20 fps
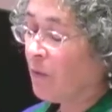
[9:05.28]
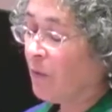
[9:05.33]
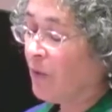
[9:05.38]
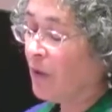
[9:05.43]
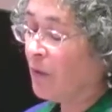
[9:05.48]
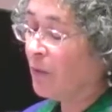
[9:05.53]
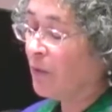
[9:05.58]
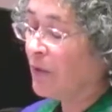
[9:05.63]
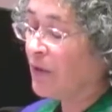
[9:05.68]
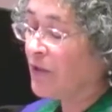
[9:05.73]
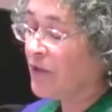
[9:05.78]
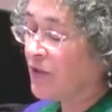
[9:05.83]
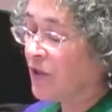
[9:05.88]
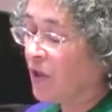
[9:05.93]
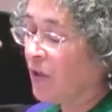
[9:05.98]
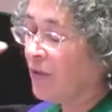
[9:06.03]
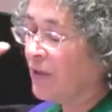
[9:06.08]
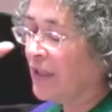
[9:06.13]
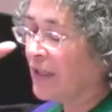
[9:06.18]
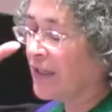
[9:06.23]
when we
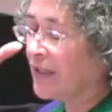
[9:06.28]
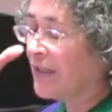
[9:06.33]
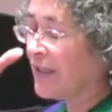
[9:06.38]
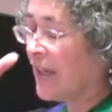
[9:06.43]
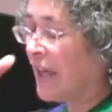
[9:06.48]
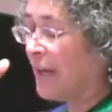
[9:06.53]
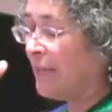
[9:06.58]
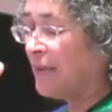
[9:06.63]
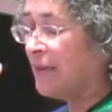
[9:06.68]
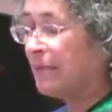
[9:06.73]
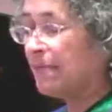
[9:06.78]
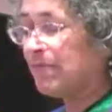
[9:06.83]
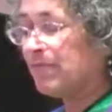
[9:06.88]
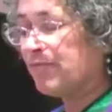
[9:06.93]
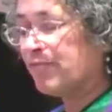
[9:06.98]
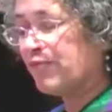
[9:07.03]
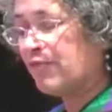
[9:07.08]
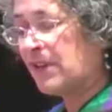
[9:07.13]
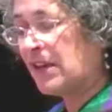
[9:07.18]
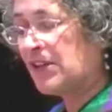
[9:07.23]
don't examine
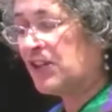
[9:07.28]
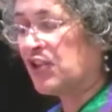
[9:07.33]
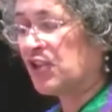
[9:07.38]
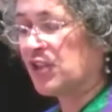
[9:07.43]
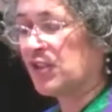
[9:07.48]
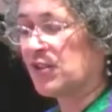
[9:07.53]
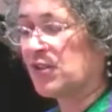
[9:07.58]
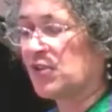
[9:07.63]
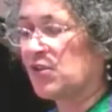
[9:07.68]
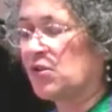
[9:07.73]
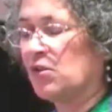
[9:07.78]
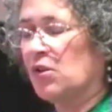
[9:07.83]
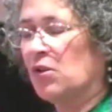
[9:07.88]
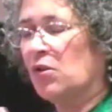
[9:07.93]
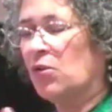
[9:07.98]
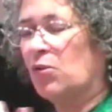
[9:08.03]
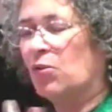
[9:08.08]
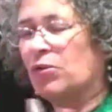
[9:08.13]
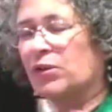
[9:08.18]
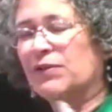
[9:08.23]
prejudice
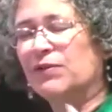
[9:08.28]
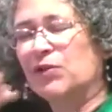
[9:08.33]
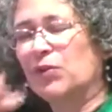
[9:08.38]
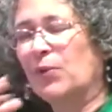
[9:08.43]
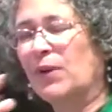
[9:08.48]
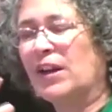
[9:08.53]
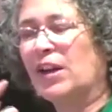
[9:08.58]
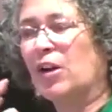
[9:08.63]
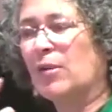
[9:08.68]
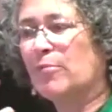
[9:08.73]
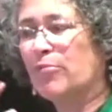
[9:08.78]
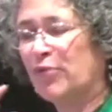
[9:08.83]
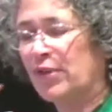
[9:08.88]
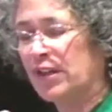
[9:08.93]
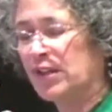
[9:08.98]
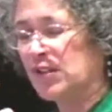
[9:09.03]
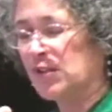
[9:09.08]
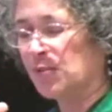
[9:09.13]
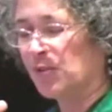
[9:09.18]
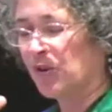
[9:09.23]
or even the way our
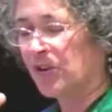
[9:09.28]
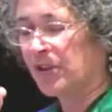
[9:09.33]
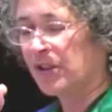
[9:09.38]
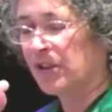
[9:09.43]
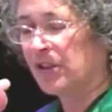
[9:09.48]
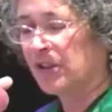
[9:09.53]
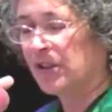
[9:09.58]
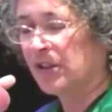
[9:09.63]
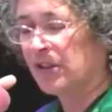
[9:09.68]
brains work.